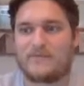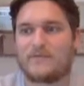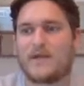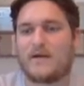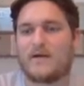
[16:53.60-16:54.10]

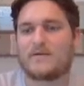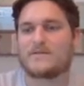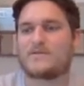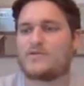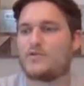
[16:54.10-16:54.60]

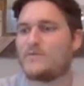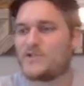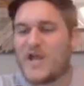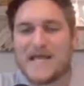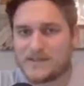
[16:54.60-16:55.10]
there's too
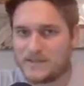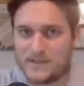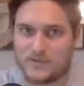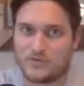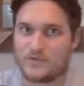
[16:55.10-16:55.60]
much
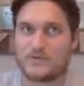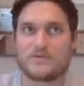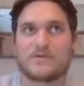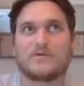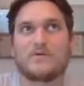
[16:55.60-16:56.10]
acids
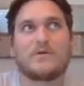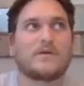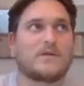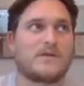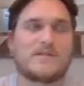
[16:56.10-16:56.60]
introduced
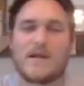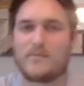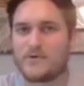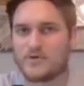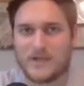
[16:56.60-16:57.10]
or the
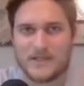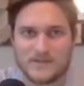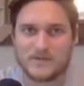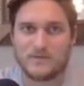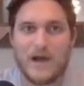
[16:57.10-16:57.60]
temperature
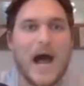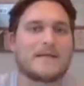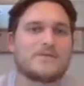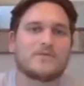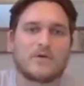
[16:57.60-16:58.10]
gets too
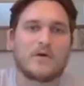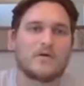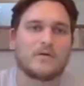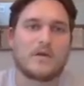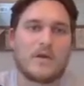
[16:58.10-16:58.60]
hot, too
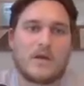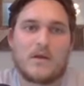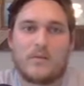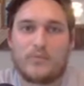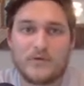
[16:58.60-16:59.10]
cold,
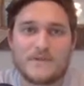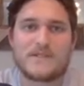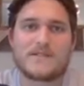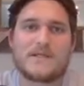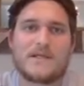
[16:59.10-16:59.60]

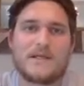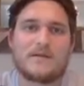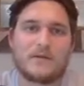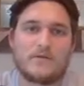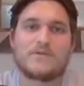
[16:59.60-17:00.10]
proteins can
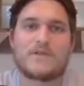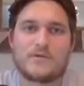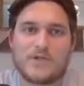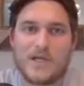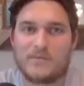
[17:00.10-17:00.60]
then lose
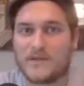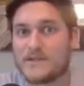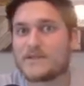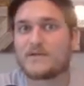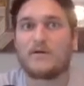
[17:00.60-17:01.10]
their shape, and
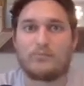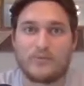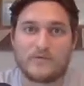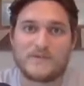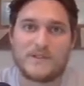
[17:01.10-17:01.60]
this is called
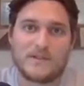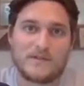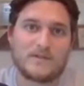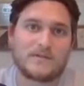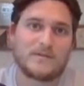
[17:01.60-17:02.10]

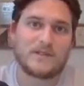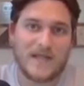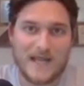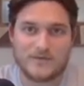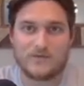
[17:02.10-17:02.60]
protein
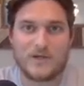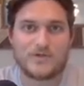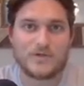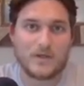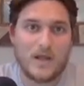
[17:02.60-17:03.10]
denaturation.